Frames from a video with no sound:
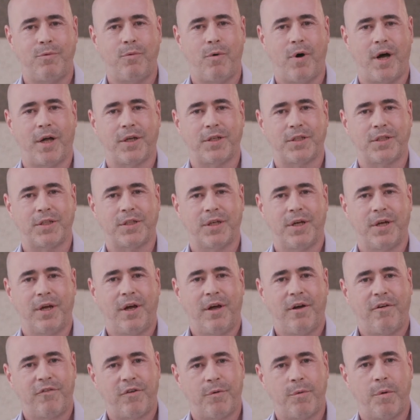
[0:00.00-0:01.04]
Watch
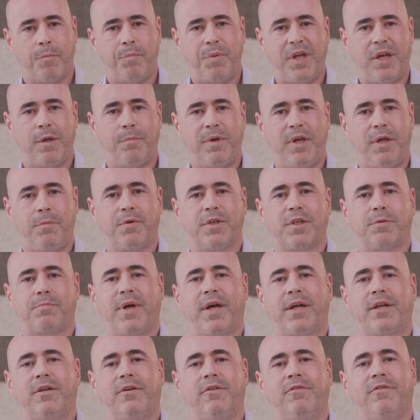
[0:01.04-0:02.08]
from a B two B
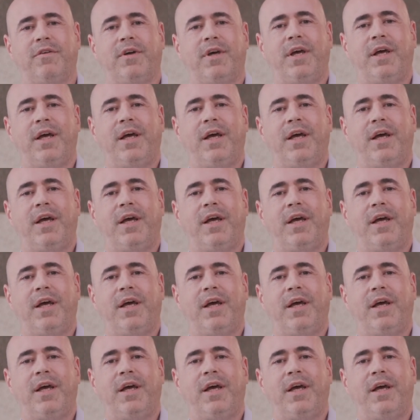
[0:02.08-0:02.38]
perspective